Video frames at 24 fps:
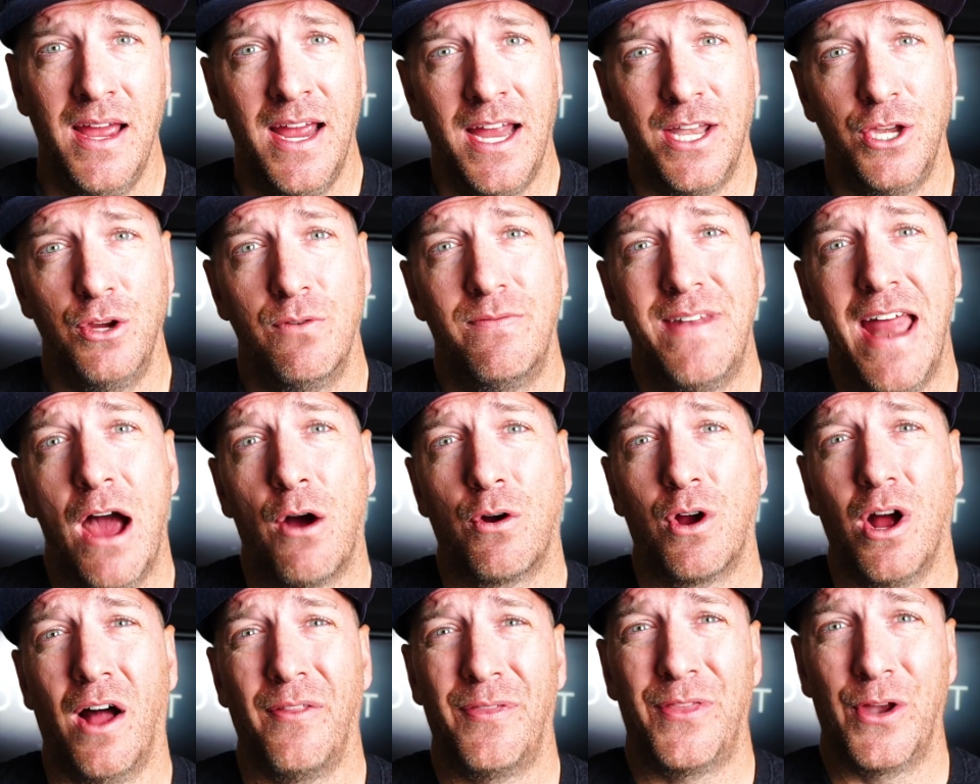You've now
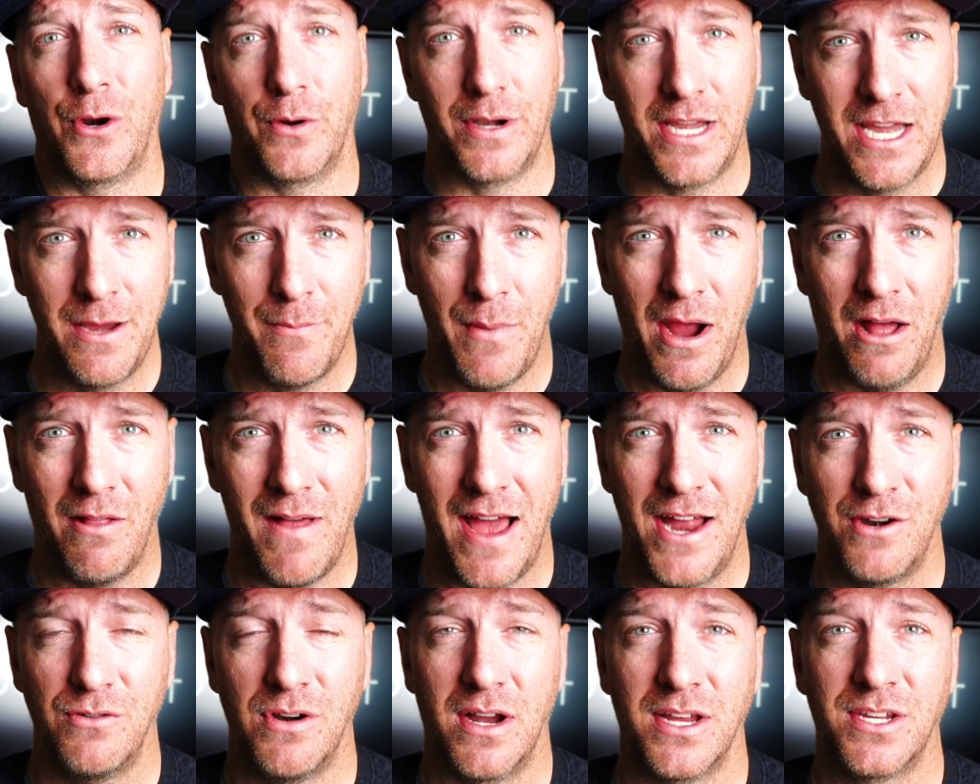got their email
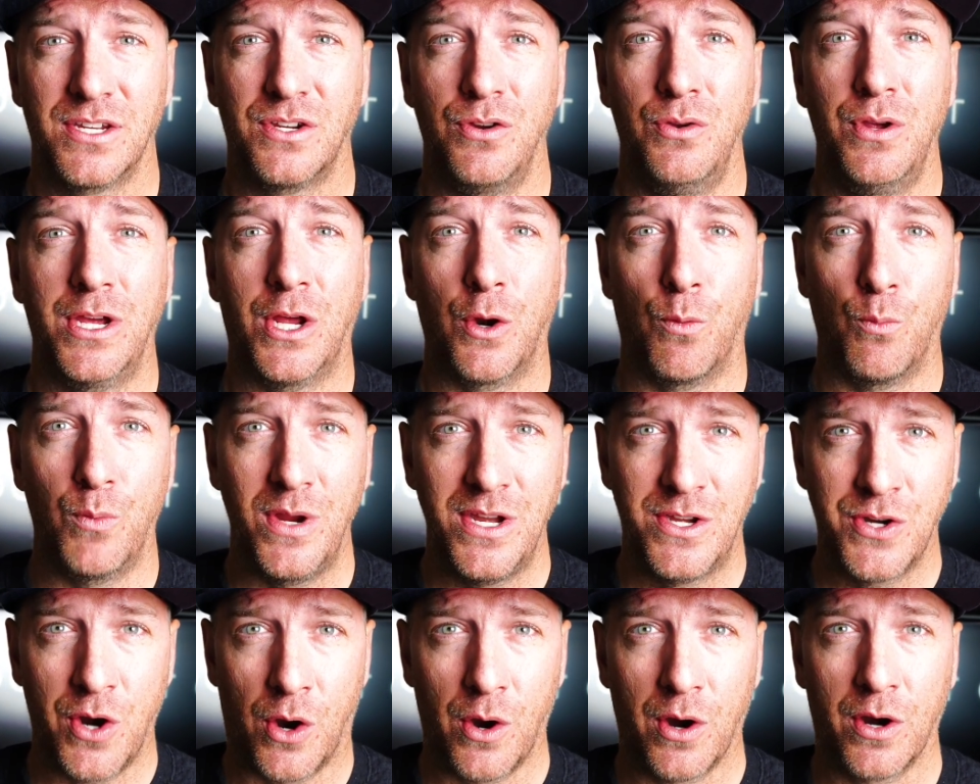address, so you can
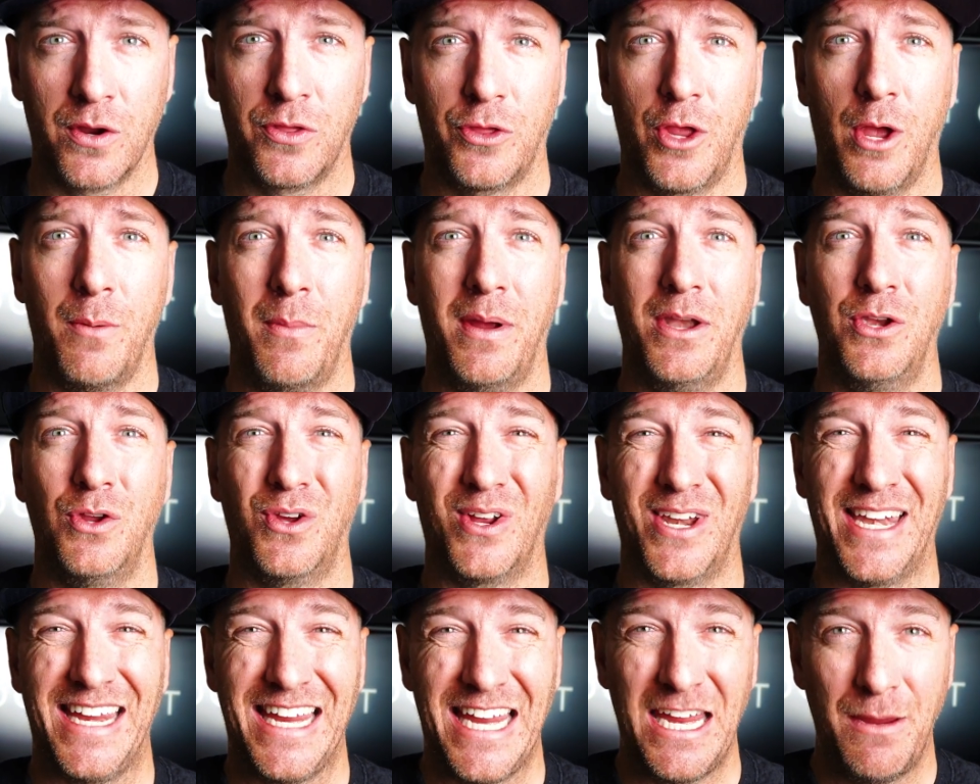retarget them and you
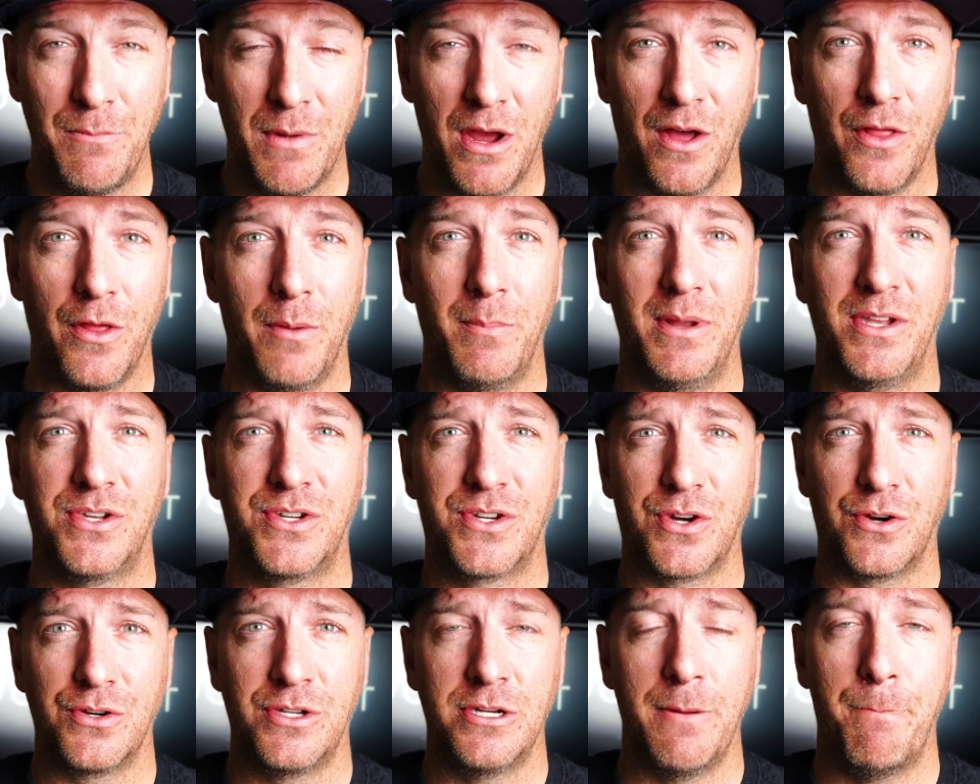can email them and
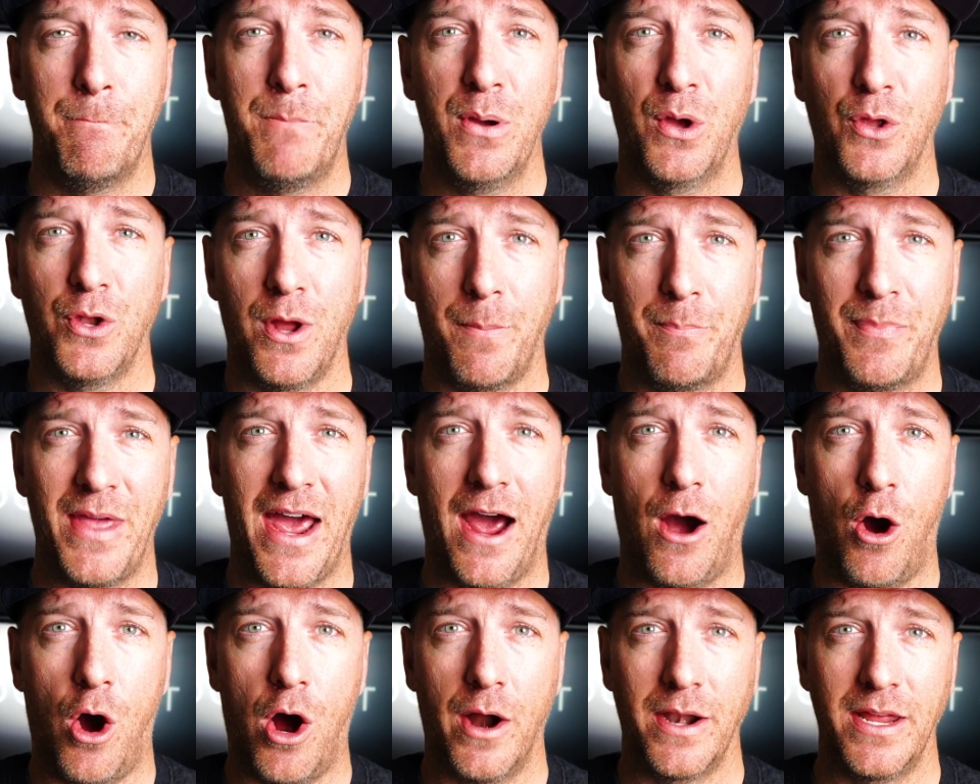start to build up
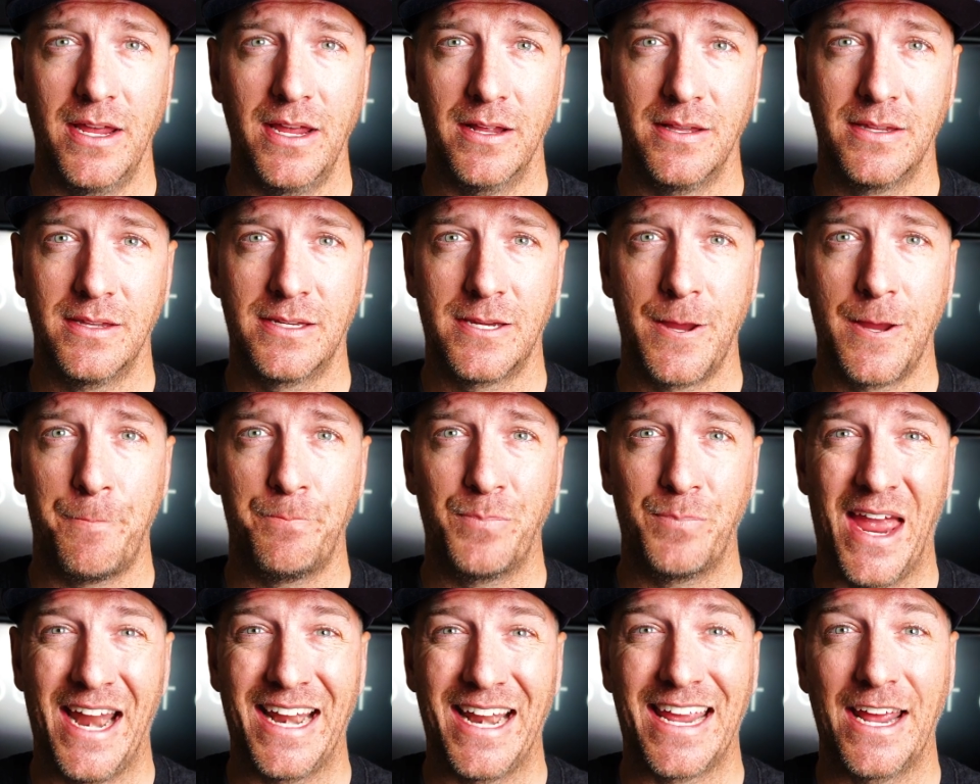that audience,
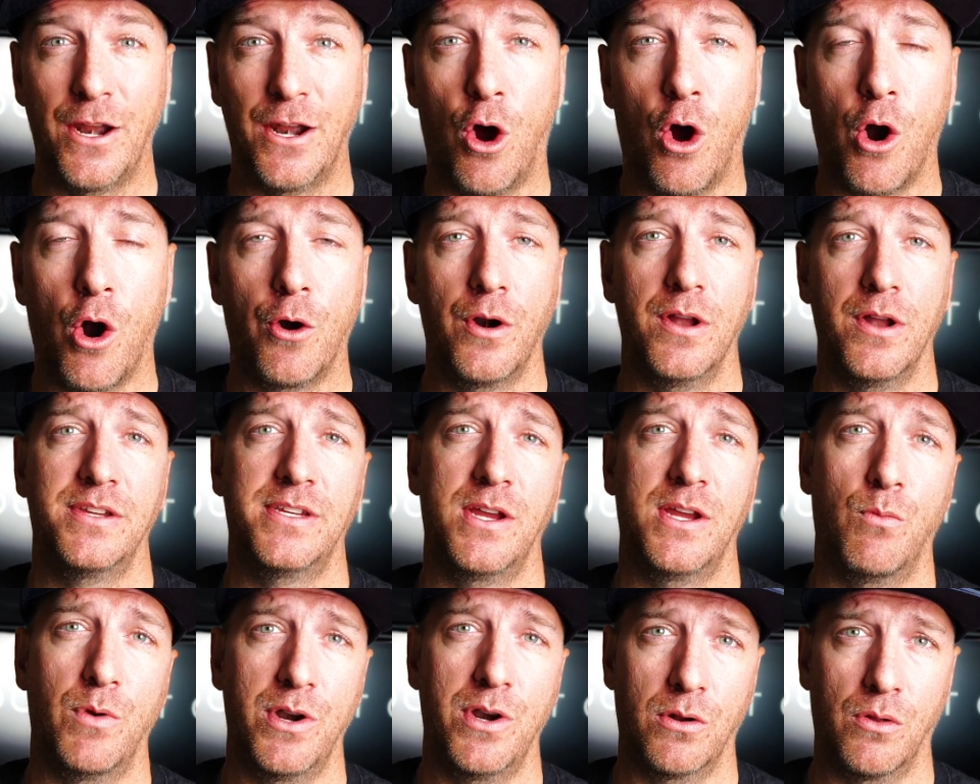and again, harness
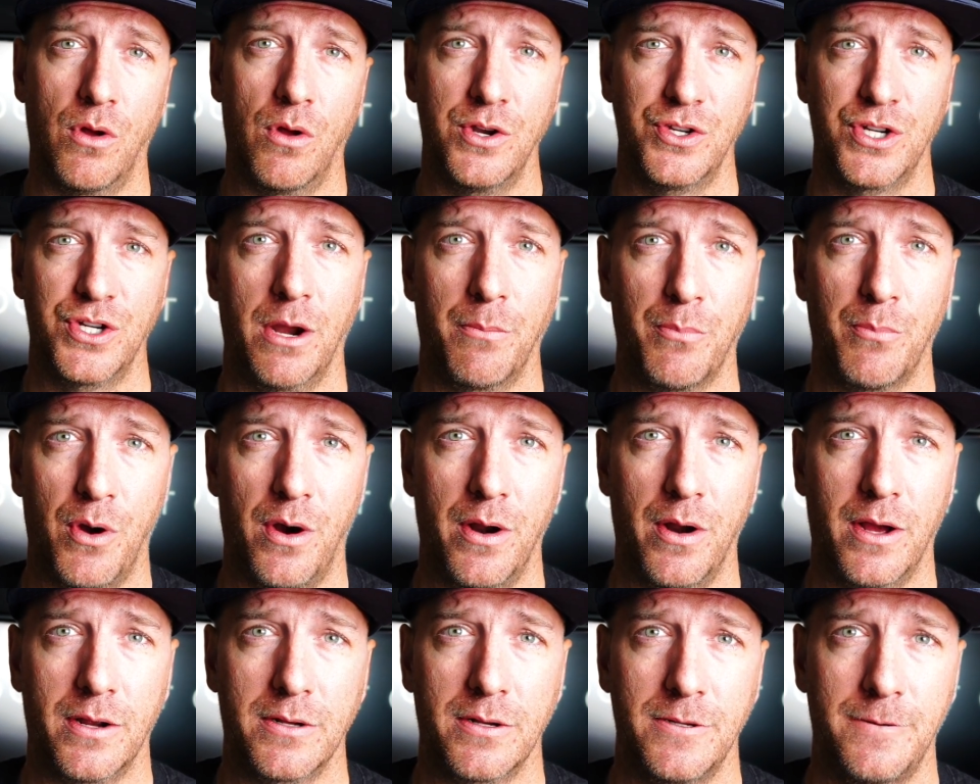it when you're launching a
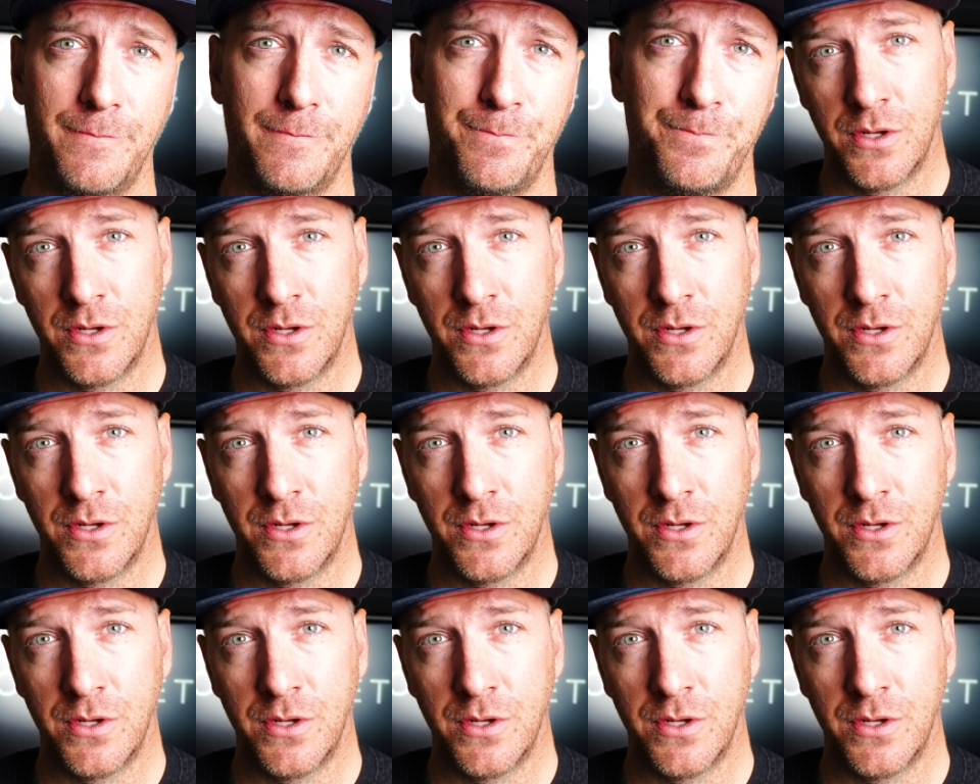product.